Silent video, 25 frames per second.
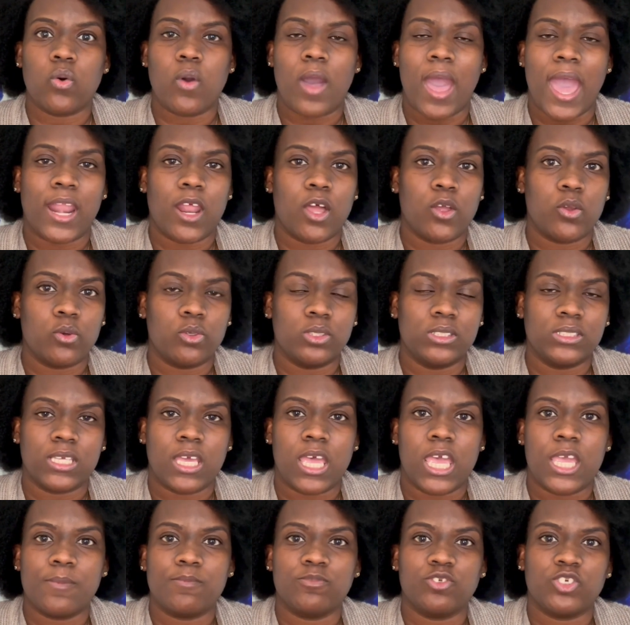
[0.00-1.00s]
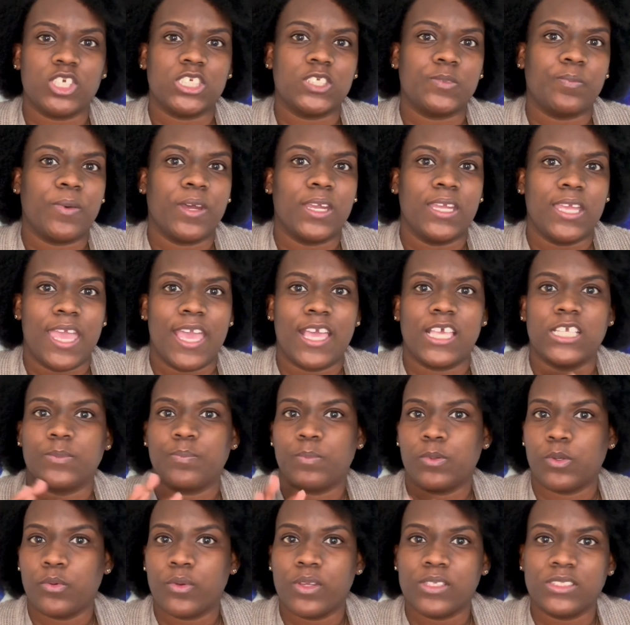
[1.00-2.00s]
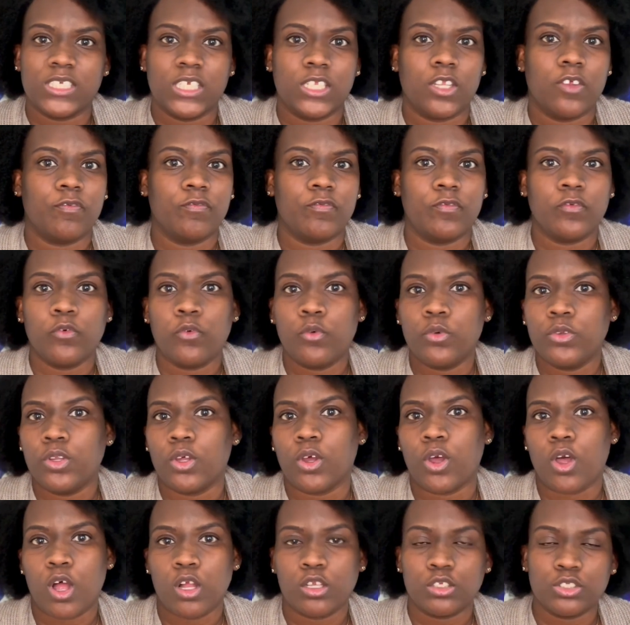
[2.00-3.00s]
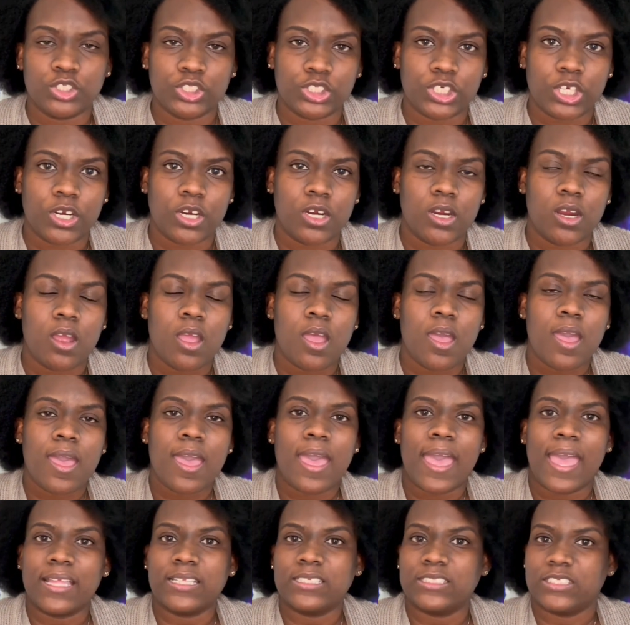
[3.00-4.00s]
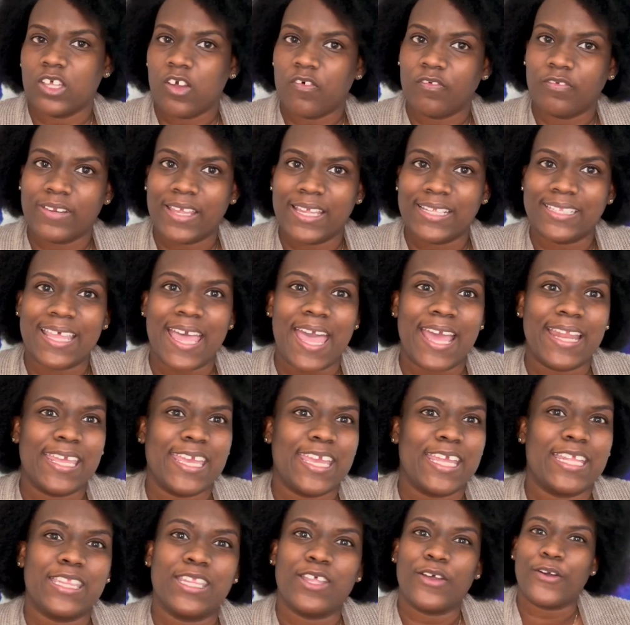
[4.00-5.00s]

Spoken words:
had a good time just by experiencing the food, the culture, and stuff like that in the